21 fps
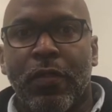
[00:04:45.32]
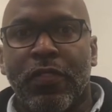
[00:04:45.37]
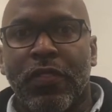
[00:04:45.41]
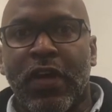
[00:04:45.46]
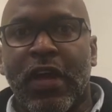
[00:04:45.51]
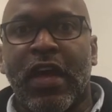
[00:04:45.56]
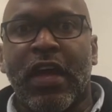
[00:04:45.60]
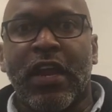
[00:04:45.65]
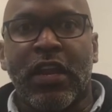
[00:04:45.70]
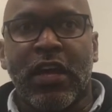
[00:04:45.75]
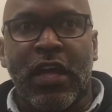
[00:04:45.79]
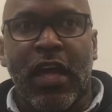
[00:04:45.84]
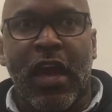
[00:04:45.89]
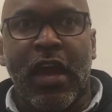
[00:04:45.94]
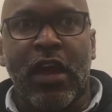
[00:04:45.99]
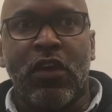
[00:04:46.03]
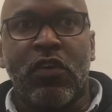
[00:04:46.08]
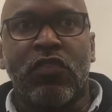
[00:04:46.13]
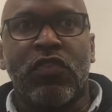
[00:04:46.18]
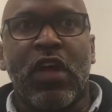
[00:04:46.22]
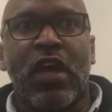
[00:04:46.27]
the
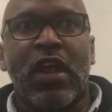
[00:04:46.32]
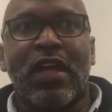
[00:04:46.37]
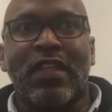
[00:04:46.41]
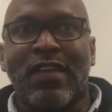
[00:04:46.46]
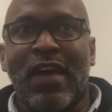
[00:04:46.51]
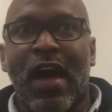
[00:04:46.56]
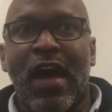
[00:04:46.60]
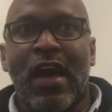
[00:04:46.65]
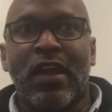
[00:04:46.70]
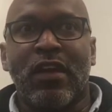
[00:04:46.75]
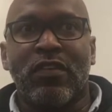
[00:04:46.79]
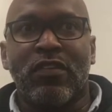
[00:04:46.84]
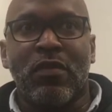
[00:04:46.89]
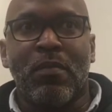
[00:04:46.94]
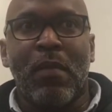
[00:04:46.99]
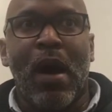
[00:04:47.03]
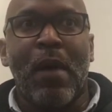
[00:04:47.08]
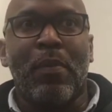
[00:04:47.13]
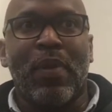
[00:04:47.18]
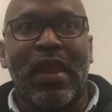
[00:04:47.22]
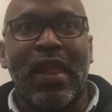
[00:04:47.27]
indicators and tying into
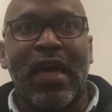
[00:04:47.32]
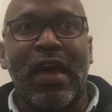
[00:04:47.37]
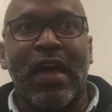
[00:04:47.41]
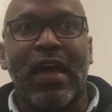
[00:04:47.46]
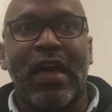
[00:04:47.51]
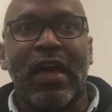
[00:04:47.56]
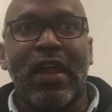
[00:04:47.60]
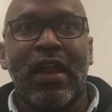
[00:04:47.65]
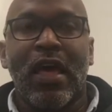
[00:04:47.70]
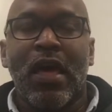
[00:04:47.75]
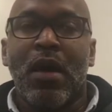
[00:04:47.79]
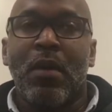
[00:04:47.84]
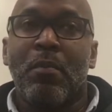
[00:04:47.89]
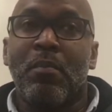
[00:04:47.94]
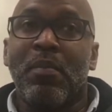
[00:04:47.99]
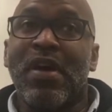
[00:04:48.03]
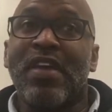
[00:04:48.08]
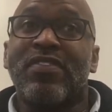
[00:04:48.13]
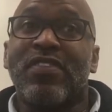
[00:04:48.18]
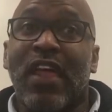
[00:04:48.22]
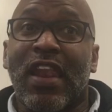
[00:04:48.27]
my plan
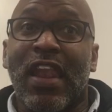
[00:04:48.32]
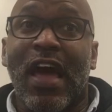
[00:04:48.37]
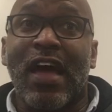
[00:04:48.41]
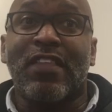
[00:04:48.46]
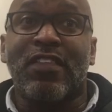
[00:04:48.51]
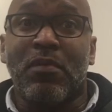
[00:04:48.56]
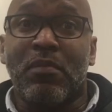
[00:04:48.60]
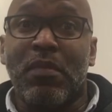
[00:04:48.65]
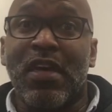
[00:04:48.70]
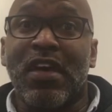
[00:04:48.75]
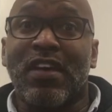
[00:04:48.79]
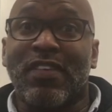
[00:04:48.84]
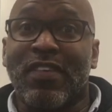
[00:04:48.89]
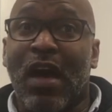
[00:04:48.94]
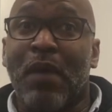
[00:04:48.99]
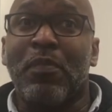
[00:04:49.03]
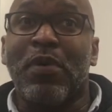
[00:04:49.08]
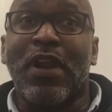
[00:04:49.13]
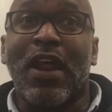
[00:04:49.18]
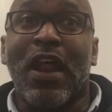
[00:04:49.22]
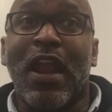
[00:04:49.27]
means a lot to me because
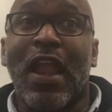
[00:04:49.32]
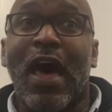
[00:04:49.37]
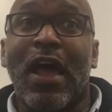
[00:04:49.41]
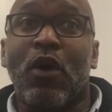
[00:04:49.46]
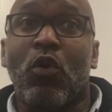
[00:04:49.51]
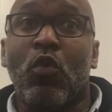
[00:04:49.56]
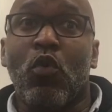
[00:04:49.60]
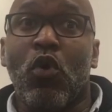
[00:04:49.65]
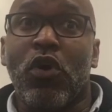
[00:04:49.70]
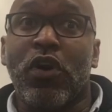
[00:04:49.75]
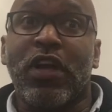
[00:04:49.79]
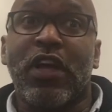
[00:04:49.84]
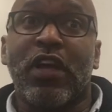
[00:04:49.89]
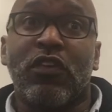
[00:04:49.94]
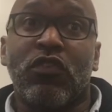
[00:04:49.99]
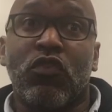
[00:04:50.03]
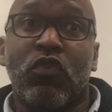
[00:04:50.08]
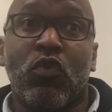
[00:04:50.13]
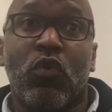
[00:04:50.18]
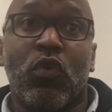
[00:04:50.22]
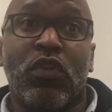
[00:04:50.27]
I put a lot of work
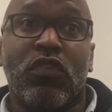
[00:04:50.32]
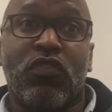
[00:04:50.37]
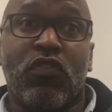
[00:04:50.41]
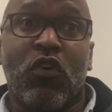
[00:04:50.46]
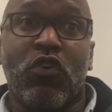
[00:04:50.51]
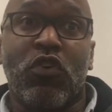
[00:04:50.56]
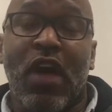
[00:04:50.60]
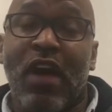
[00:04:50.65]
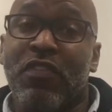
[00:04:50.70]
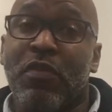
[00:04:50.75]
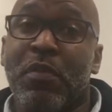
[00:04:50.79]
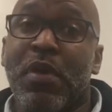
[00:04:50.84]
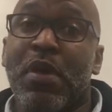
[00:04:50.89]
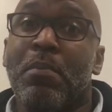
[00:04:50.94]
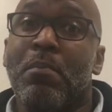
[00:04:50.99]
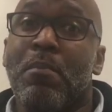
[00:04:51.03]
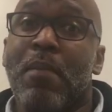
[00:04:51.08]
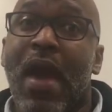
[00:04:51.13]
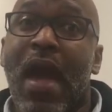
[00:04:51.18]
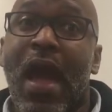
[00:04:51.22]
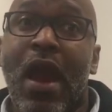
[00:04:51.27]
into it. So you have to be
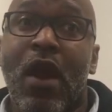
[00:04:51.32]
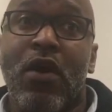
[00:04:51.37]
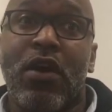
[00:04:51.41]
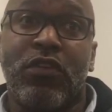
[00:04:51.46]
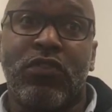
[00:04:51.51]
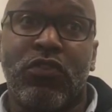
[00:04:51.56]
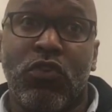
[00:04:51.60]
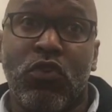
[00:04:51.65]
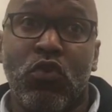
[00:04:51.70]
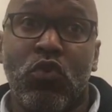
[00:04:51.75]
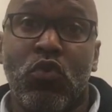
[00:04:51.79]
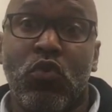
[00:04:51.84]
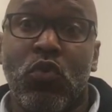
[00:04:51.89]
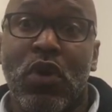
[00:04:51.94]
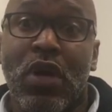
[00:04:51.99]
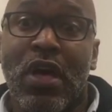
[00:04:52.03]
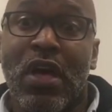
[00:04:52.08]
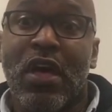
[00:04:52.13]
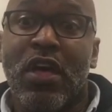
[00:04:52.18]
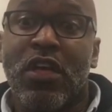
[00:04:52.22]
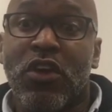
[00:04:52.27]
married to
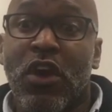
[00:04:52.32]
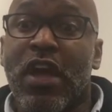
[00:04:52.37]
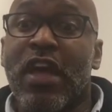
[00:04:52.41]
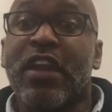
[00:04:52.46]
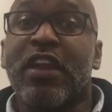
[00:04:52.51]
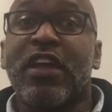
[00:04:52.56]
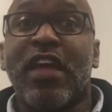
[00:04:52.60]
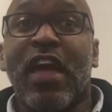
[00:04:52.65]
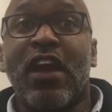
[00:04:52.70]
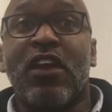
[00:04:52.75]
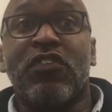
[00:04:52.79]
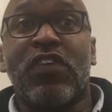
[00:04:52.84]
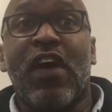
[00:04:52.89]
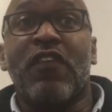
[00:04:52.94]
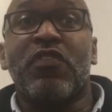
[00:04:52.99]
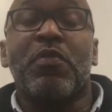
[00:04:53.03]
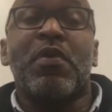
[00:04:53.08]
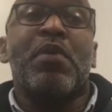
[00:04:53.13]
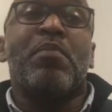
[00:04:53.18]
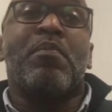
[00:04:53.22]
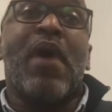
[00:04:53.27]
your indicators,
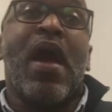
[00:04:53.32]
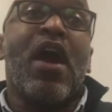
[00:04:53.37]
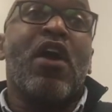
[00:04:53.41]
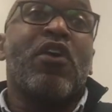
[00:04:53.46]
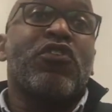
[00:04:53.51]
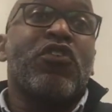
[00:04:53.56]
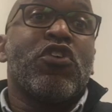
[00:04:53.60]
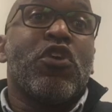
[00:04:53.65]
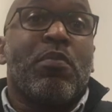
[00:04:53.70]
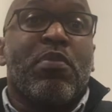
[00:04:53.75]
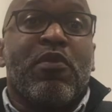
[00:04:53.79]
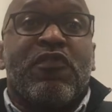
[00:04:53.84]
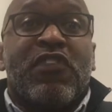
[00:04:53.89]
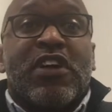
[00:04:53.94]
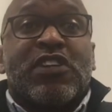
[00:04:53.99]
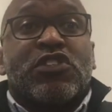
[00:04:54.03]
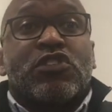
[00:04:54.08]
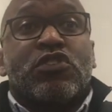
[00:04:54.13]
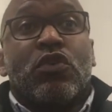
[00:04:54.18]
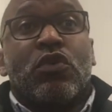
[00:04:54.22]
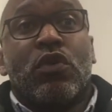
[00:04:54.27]
have to be married to your
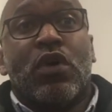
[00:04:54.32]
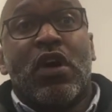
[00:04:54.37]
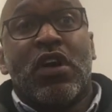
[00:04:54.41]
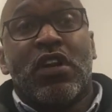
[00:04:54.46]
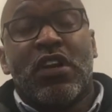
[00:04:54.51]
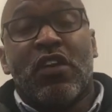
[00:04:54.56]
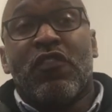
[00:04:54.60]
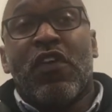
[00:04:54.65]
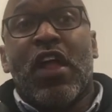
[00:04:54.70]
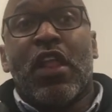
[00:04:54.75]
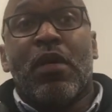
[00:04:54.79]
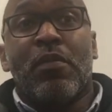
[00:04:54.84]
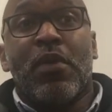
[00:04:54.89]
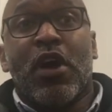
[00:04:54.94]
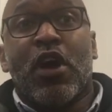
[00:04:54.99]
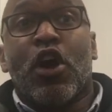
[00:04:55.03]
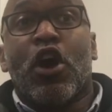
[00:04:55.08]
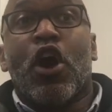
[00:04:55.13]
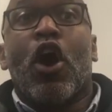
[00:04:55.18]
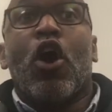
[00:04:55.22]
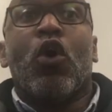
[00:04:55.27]
professional
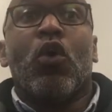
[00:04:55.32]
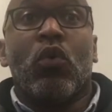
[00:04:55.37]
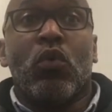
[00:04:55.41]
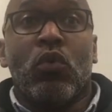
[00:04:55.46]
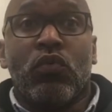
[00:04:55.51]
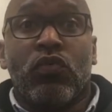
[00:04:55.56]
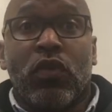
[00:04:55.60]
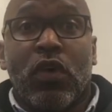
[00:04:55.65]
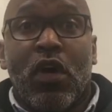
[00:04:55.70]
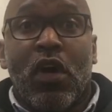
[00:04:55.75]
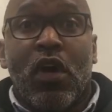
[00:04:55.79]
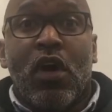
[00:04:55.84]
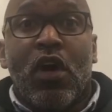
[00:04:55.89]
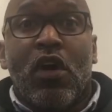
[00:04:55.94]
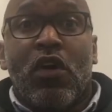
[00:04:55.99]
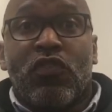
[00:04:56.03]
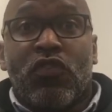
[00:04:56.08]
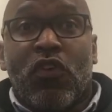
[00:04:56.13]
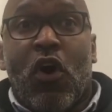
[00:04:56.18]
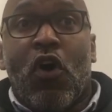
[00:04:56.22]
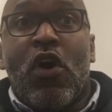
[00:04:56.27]
development goals.
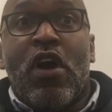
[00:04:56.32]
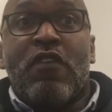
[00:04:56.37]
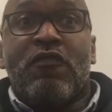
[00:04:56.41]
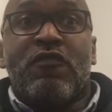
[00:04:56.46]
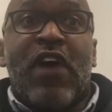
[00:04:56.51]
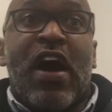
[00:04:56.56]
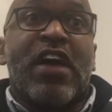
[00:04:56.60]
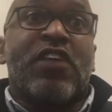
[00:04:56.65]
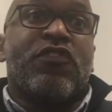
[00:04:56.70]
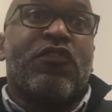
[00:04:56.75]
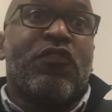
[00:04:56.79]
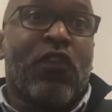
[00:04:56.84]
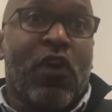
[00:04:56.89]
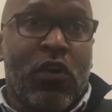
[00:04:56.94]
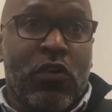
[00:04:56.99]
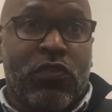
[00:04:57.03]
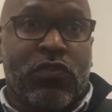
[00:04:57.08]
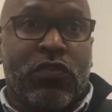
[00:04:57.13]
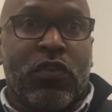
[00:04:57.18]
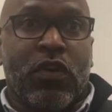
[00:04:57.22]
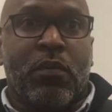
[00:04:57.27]
So, and vice
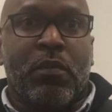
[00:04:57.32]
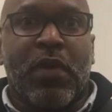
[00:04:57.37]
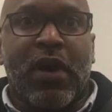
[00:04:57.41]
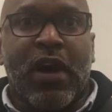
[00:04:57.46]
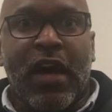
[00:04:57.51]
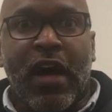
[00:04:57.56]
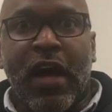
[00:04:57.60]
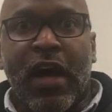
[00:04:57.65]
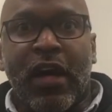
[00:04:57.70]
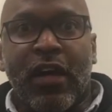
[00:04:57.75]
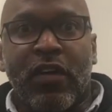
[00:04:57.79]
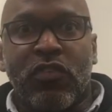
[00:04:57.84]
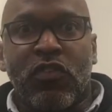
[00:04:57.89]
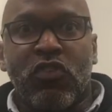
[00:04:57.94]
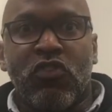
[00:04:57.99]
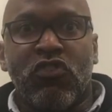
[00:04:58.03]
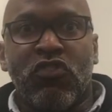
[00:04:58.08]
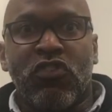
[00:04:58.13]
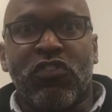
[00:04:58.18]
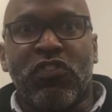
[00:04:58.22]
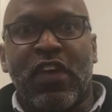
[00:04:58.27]
versa, because
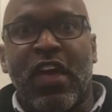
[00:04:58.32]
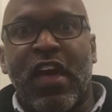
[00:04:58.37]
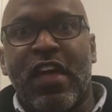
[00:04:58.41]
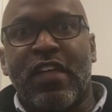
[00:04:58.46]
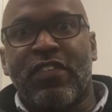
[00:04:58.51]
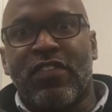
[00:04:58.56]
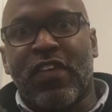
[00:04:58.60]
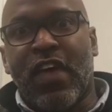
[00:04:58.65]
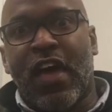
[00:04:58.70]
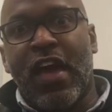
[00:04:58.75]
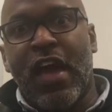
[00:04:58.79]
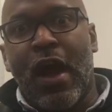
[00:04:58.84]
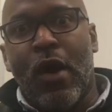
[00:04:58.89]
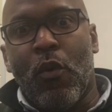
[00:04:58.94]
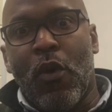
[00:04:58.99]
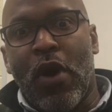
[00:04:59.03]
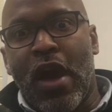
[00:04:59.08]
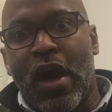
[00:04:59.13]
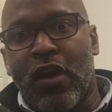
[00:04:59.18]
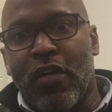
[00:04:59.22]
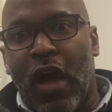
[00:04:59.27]
you just can't say,
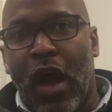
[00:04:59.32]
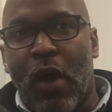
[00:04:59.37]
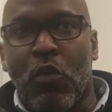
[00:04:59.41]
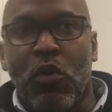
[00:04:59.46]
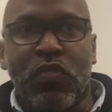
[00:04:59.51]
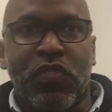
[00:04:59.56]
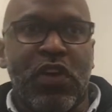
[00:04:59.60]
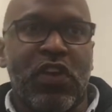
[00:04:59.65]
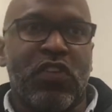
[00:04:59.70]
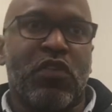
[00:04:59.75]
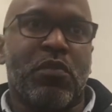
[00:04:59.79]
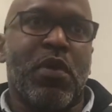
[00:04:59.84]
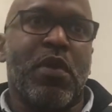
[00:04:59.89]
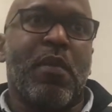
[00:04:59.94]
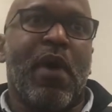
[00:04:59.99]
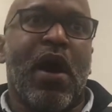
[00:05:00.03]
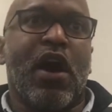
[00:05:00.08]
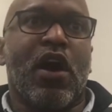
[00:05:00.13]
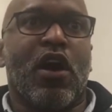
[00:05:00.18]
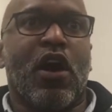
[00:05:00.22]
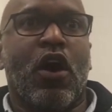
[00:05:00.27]
well, I want these to be
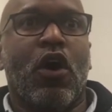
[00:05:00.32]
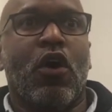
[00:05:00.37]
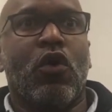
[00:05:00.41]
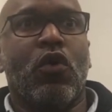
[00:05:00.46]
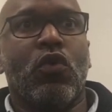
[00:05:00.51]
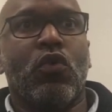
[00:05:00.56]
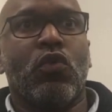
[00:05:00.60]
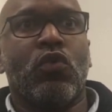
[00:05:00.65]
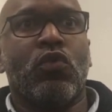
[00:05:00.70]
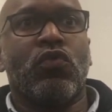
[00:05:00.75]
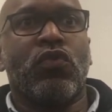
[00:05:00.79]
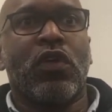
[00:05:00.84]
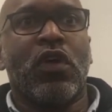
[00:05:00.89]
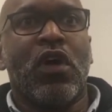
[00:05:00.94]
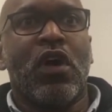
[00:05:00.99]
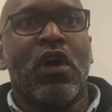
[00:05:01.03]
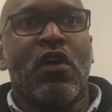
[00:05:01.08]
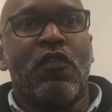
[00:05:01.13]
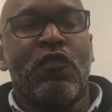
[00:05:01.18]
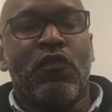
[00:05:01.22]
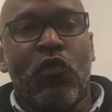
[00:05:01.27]
my goals
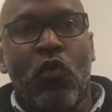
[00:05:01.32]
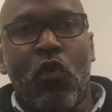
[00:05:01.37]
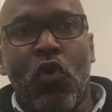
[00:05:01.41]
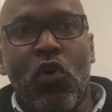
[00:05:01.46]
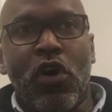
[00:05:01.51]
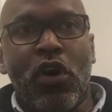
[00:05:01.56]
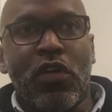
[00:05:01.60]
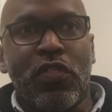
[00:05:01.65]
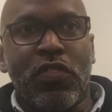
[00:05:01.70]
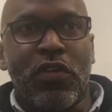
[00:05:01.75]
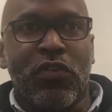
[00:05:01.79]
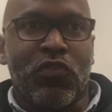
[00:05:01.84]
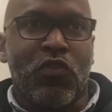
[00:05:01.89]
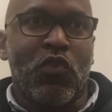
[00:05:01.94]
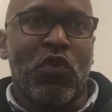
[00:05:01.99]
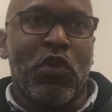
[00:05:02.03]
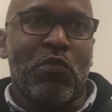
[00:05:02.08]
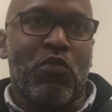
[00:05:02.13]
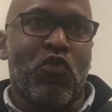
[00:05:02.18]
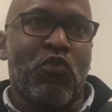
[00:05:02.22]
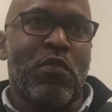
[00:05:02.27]
for the
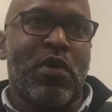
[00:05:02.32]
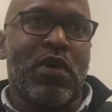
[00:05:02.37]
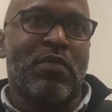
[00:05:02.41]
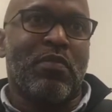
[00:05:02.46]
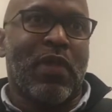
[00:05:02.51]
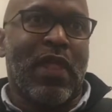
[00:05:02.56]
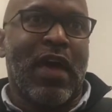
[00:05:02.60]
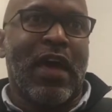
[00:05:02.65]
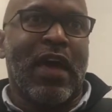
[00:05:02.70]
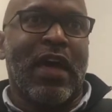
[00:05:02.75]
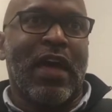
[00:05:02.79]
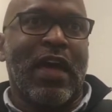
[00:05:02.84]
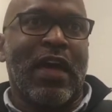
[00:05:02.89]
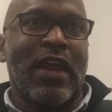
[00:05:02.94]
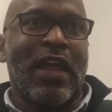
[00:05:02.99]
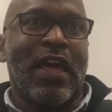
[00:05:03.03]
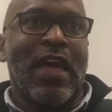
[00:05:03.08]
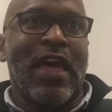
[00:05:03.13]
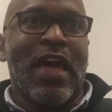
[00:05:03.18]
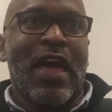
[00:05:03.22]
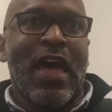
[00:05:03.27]
school improvement
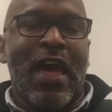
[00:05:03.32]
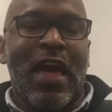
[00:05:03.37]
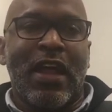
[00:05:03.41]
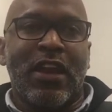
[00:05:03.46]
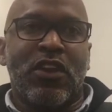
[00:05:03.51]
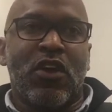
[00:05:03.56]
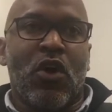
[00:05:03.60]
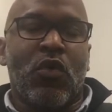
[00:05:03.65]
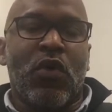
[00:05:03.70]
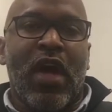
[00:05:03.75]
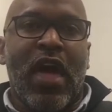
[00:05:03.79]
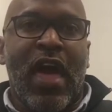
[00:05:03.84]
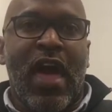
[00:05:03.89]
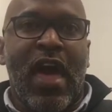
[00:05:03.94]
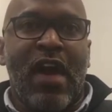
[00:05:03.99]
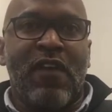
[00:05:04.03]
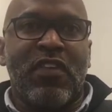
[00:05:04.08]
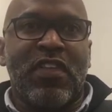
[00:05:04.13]
plan and don't have